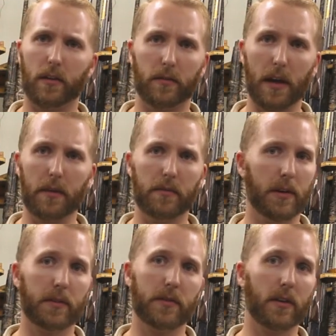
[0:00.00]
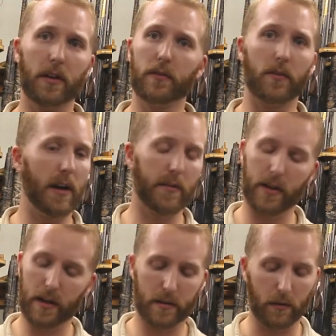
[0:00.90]
because it took us forever
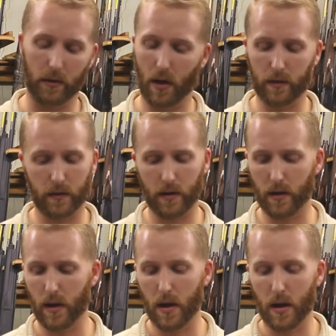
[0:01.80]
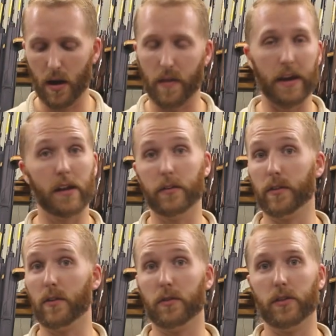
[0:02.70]
to get those guns in, and they didn't
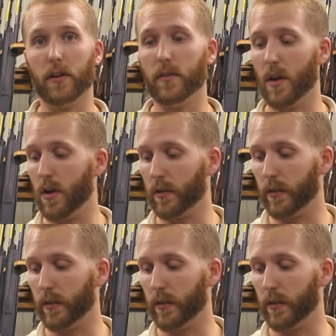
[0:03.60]
sit on the shelf long.